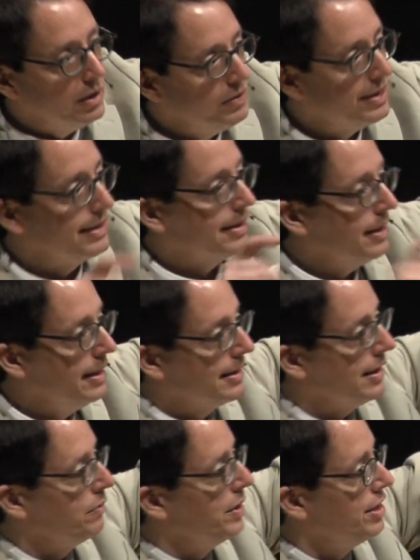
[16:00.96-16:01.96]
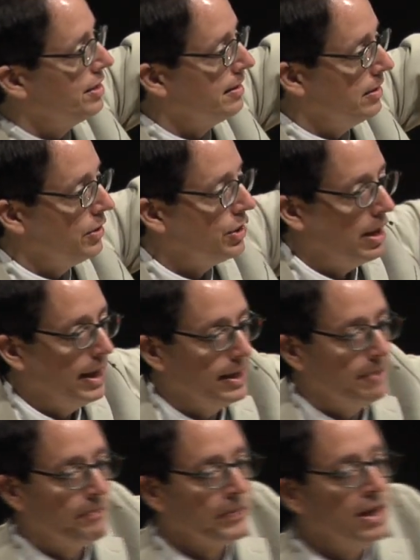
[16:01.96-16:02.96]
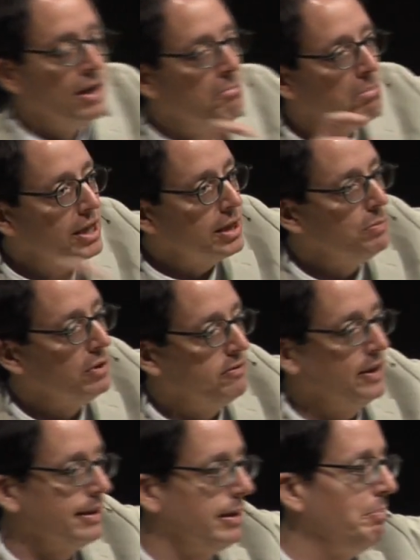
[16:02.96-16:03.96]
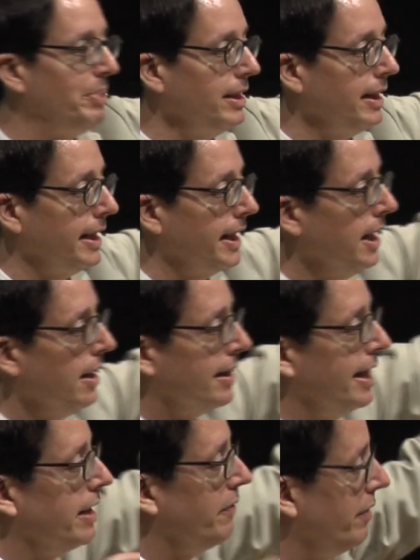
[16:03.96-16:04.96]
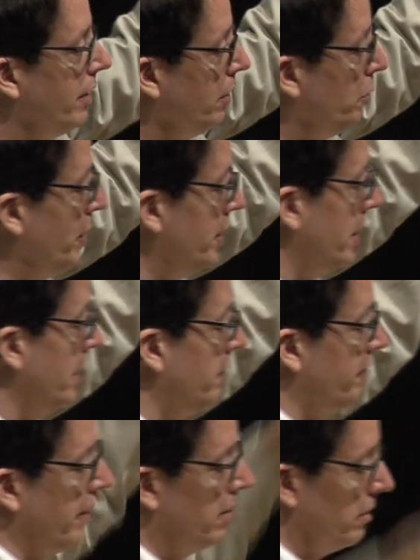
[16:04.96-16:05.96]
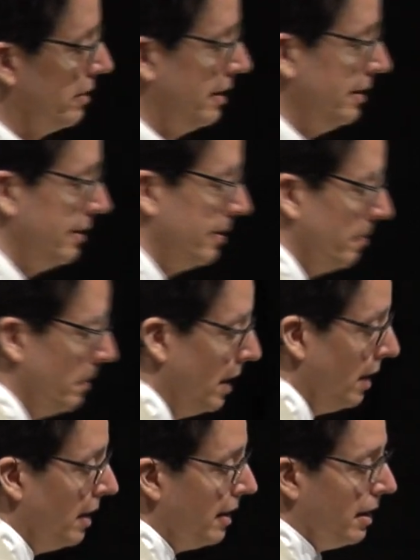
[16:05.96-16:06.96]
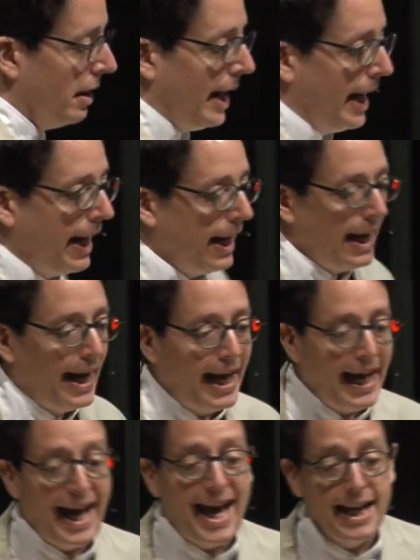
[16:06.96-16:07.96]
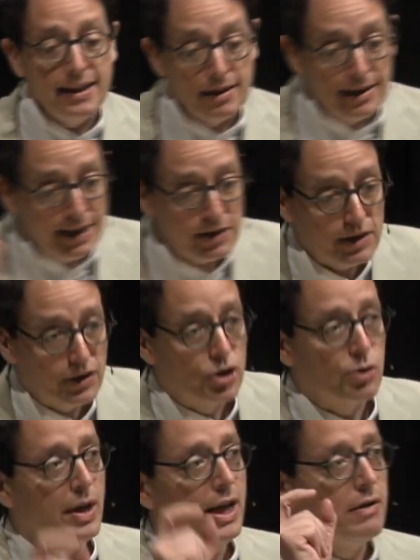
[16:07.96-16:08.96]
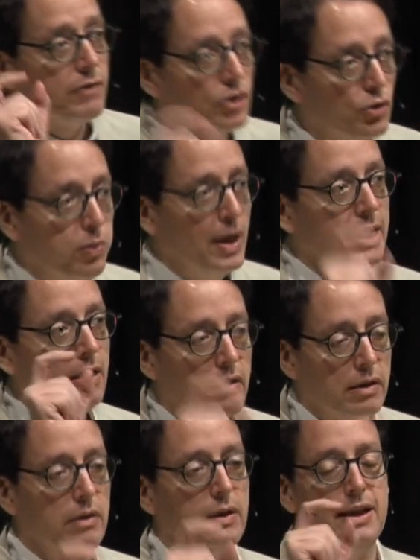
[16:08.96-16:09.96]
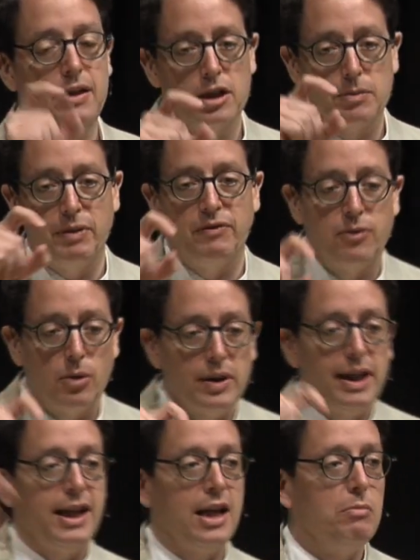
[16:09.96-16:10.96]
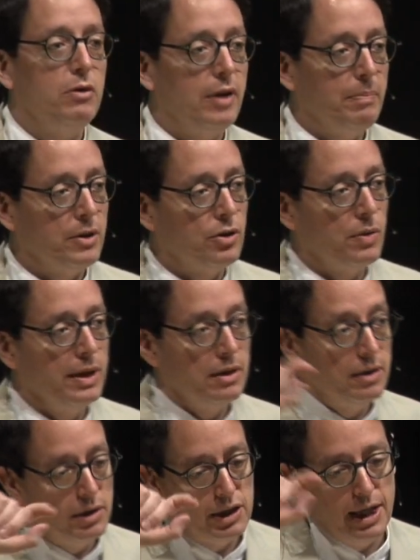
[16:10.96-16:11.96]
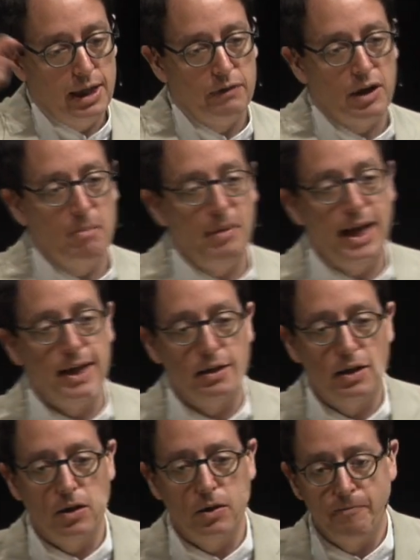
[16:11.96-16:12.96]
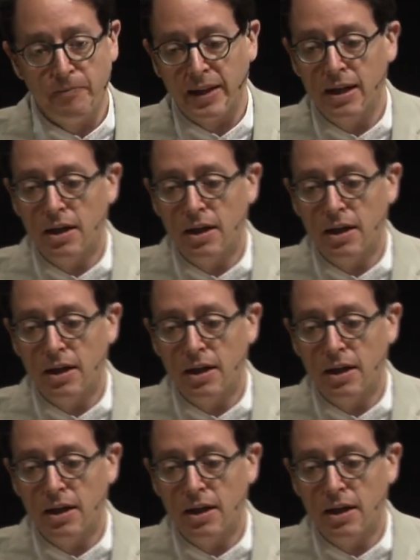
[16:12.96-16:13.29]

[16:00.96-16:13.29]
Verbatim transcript: different cities and regions in China, much more flexibility than a very rigid federal system. And the leaders are trained for 20 or 30 years before they can move up the, the, chain of command, you know?